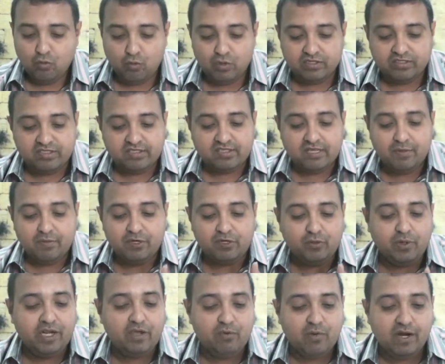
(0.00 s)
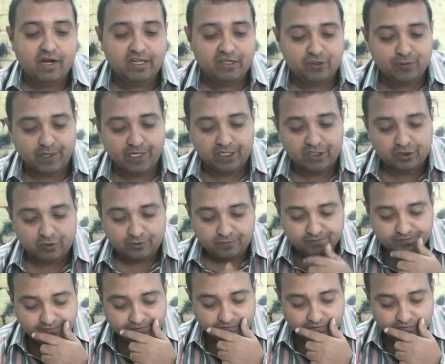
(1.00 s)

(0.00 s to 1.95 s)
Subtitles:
Verse number 21 and 22.